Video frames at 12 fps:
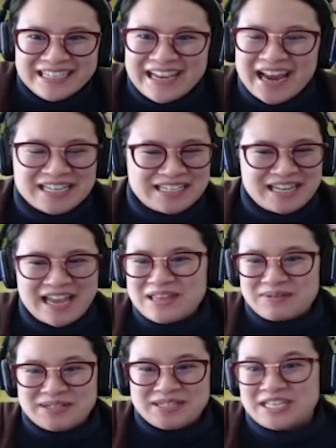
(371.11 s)
and they
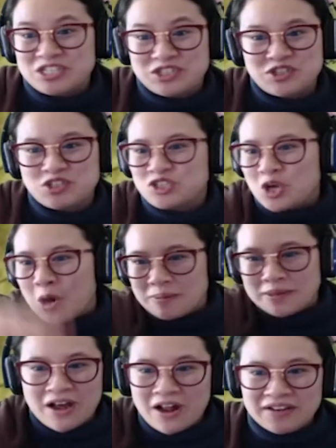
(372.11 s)
were just like, just
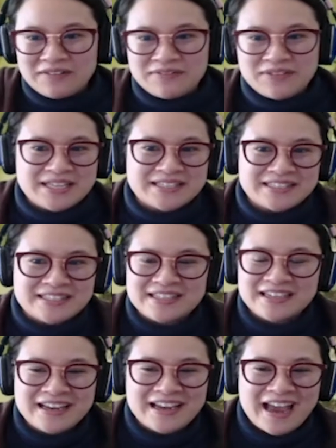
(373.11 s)
open all of this,
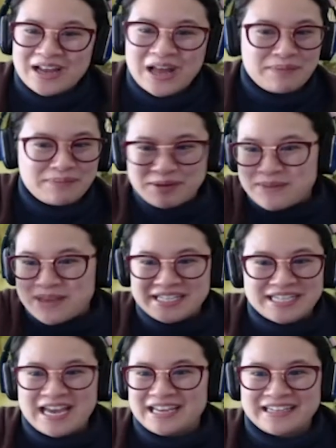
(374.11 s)
and I'll help you make a
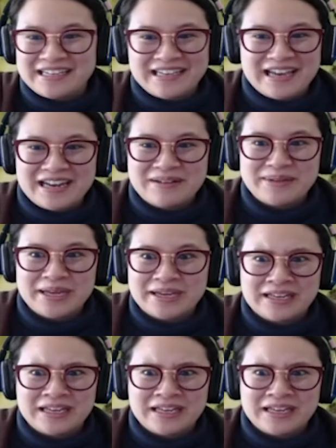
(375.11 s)
deck. And I'm like,